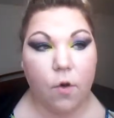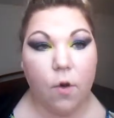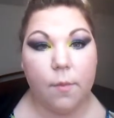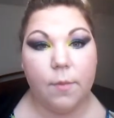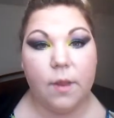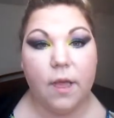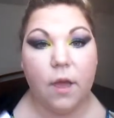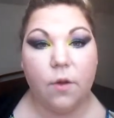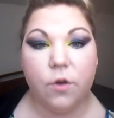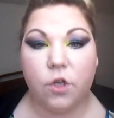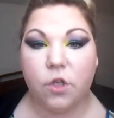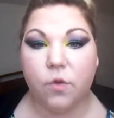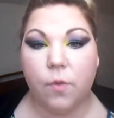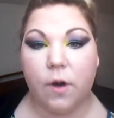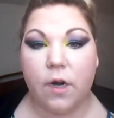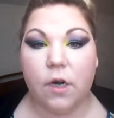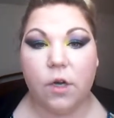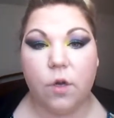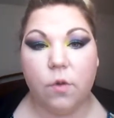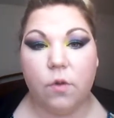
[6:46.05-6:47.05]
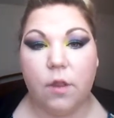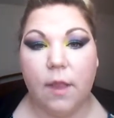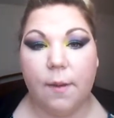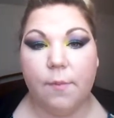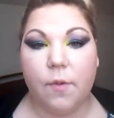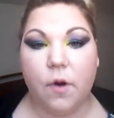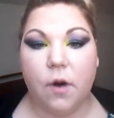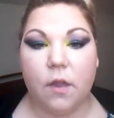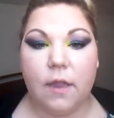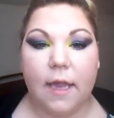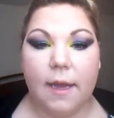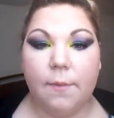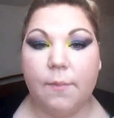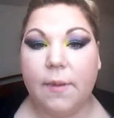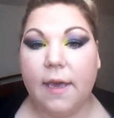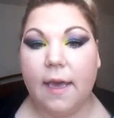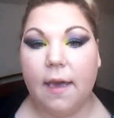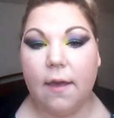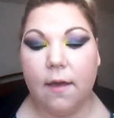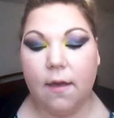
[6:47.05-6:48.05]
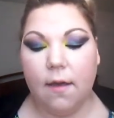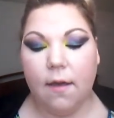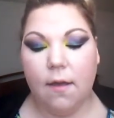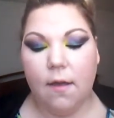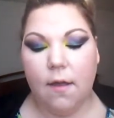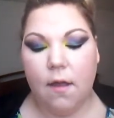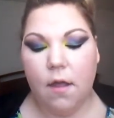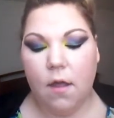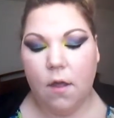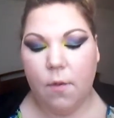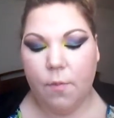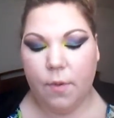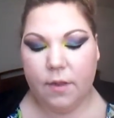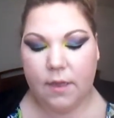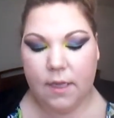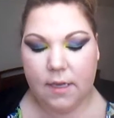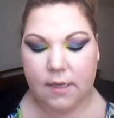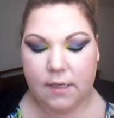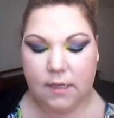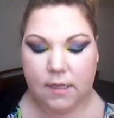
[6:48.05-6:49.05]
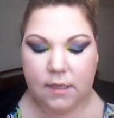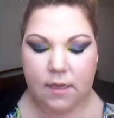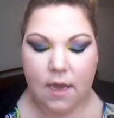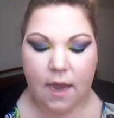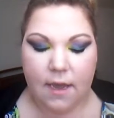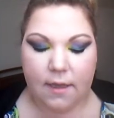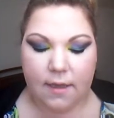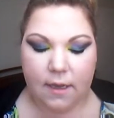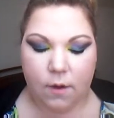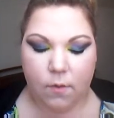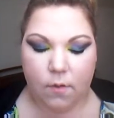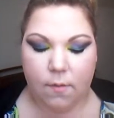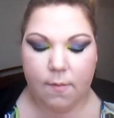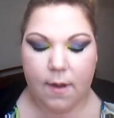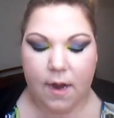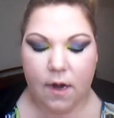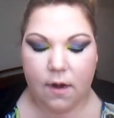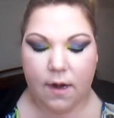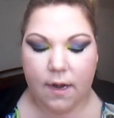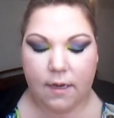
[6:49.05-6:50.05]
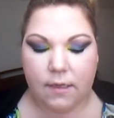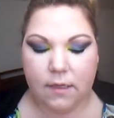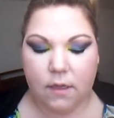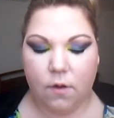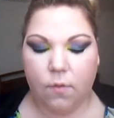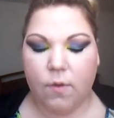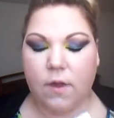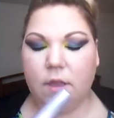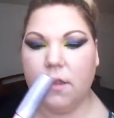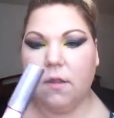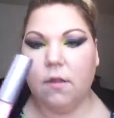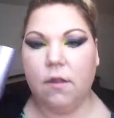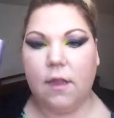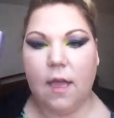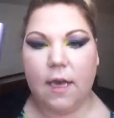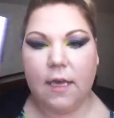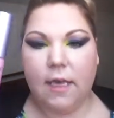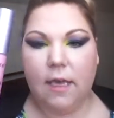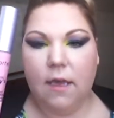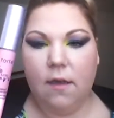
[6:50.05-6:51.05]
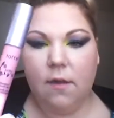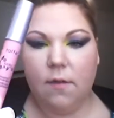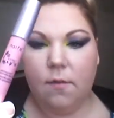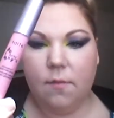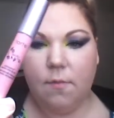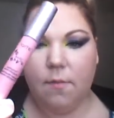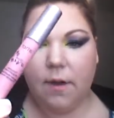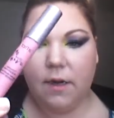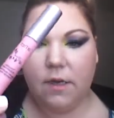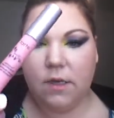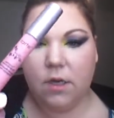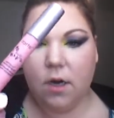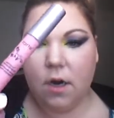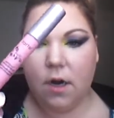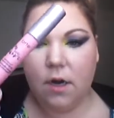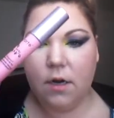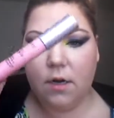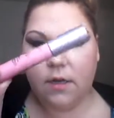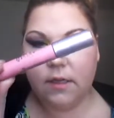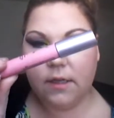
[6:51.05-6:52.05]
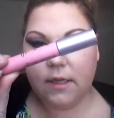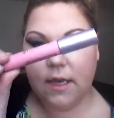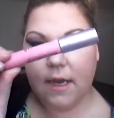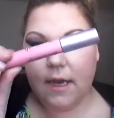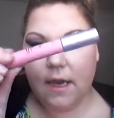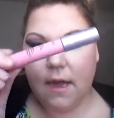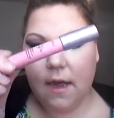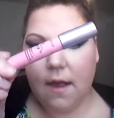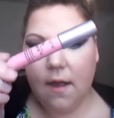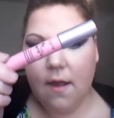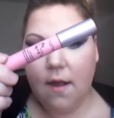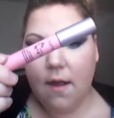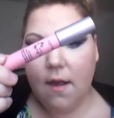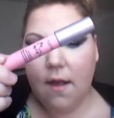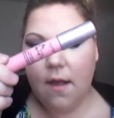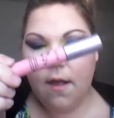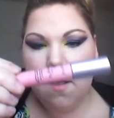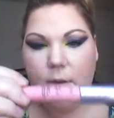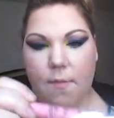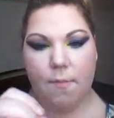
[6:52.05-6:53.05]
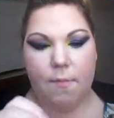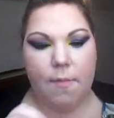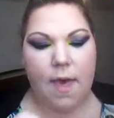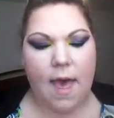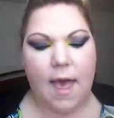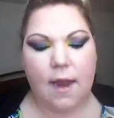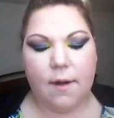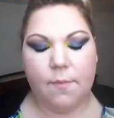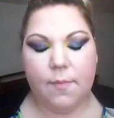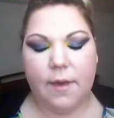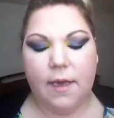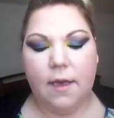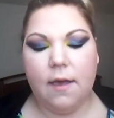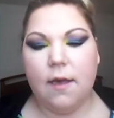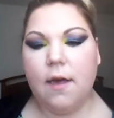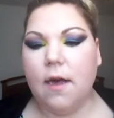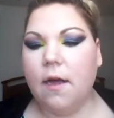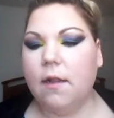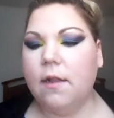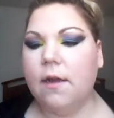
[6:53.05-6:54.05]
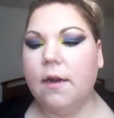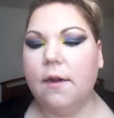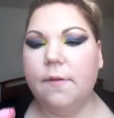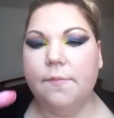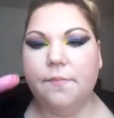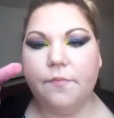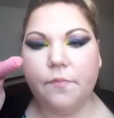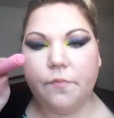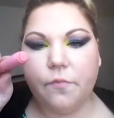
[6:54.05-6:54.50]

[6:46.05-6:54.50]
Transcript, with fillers: Normally I would just wear a nude lip or a light pink, but this, I think, would pair nicely with Lucky by Tarte. It's like a matte pink color,